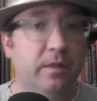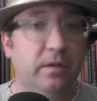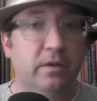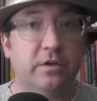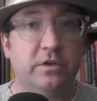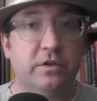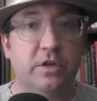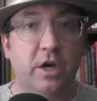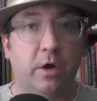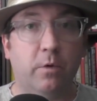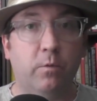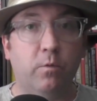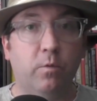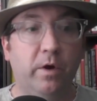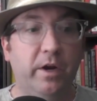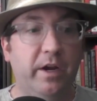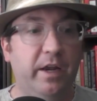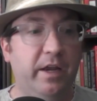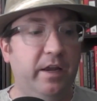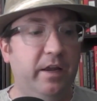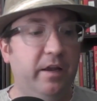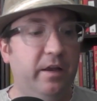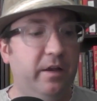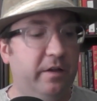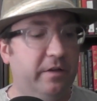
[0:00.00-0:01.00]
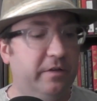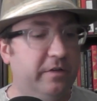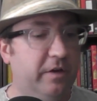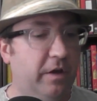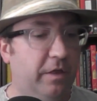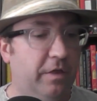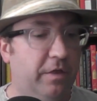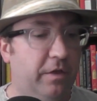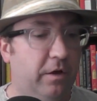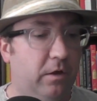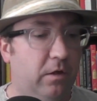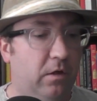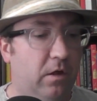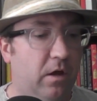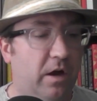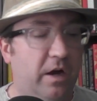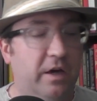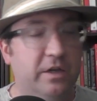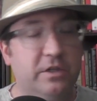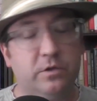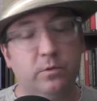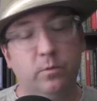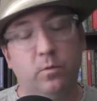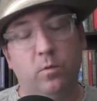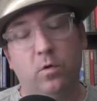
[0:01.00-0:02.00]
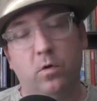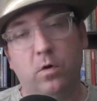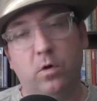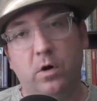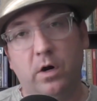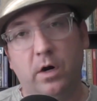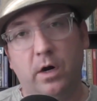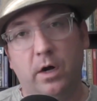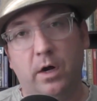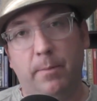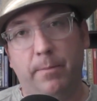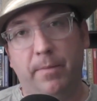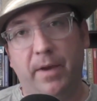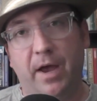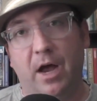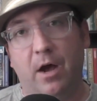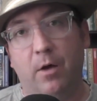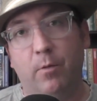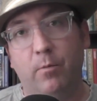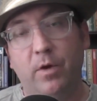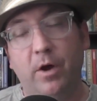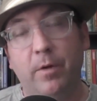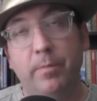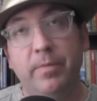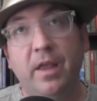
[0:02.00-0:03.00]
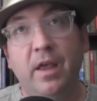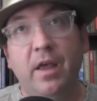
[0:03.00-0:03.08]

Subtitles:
So, what is The Lost War about? Well,